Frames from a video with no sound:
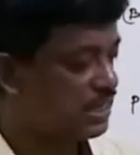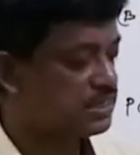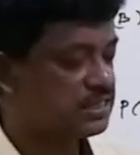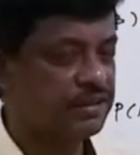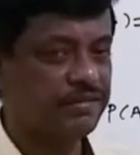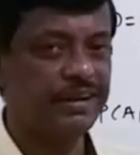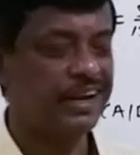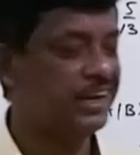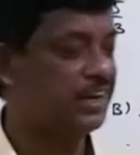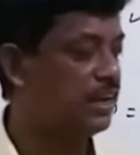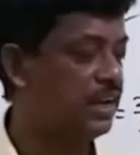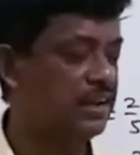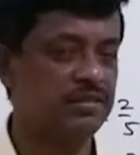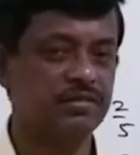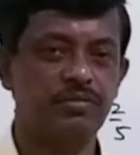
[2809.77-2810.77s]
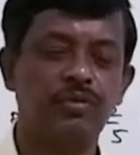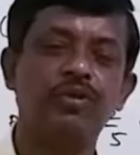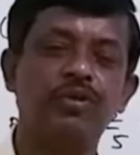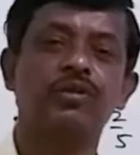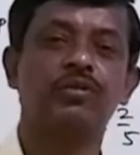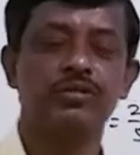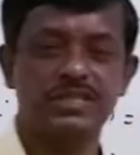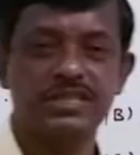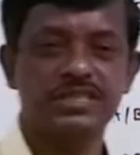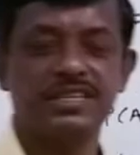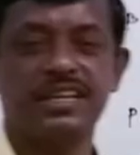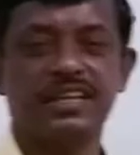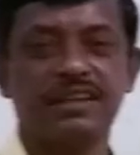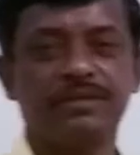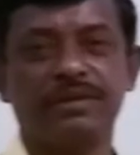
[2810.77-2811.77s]
7, 8, 9. 4 questions are
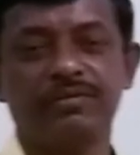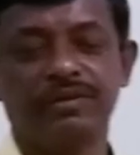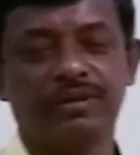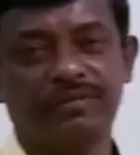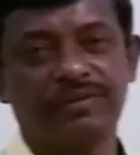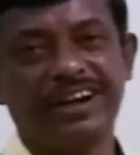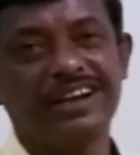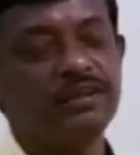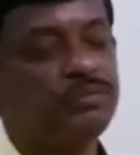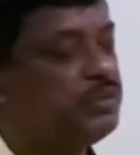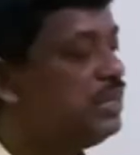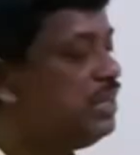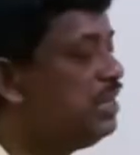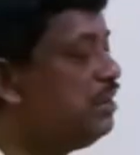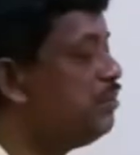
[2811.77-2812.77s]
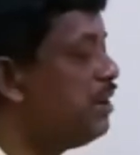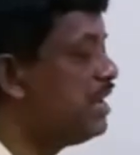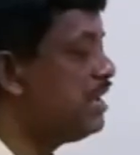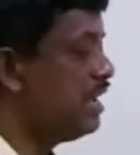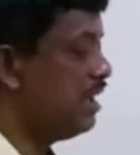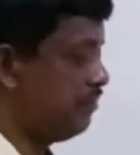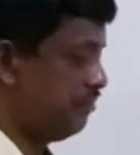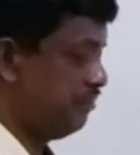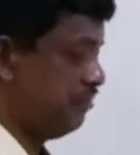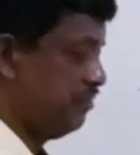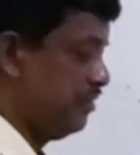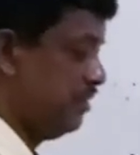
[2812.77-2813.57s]
given for finding PE by F.